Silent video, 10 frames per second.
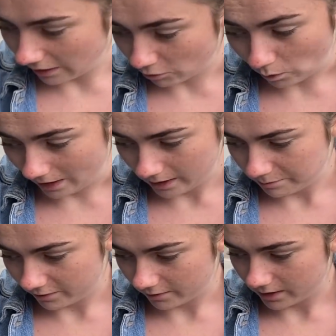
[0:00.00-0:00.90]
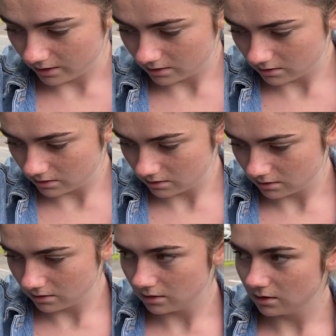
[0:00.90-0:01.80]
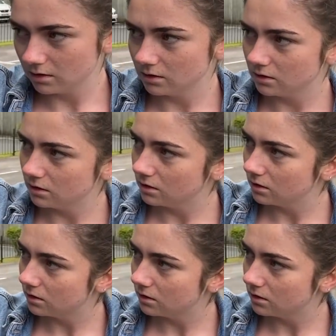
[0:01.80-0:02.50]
have a wipe for it. That's the issue. You need a wipe.